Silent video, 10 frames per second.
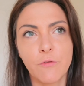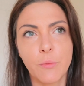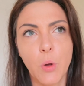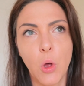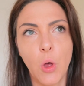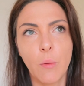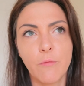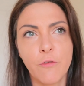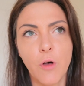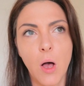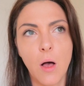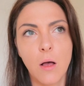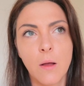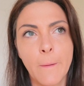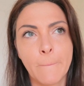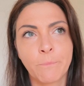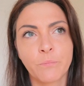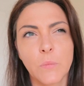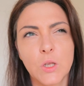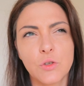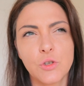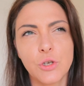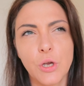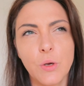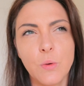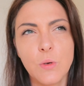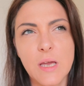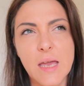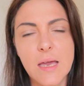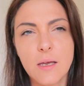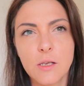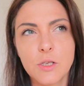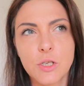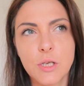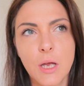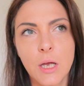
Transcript: from home for 2 years,